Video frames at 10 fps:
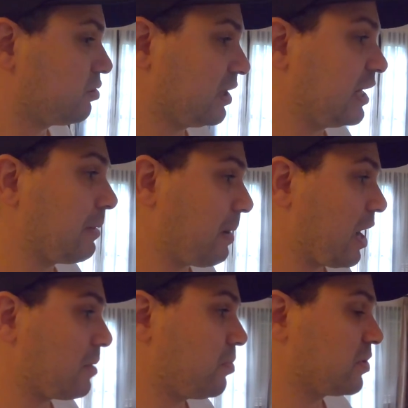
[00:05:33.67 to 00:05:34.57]
plenty of
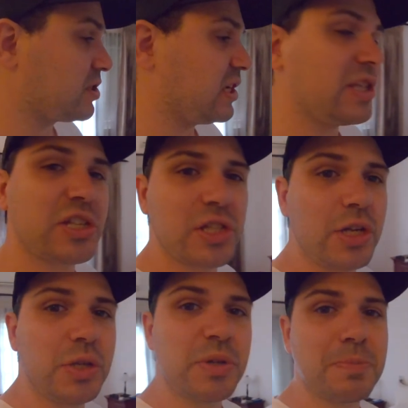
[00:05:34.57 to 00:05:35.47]
PowerPoints here. There's no
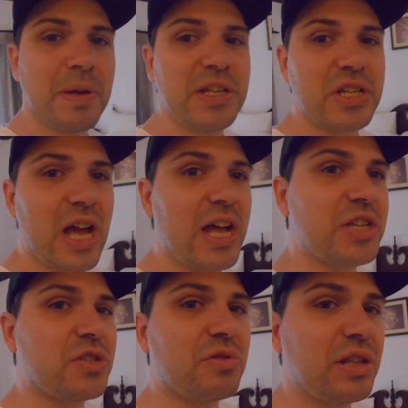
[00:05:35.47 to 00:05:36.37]
USB
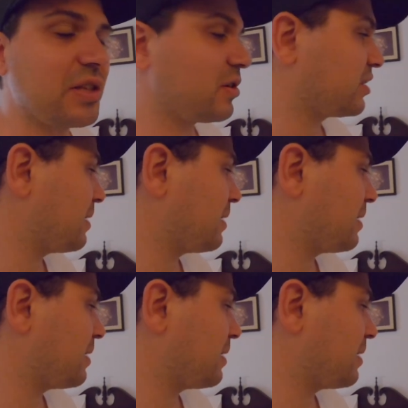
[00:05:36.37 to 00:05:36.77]
chargers or anything like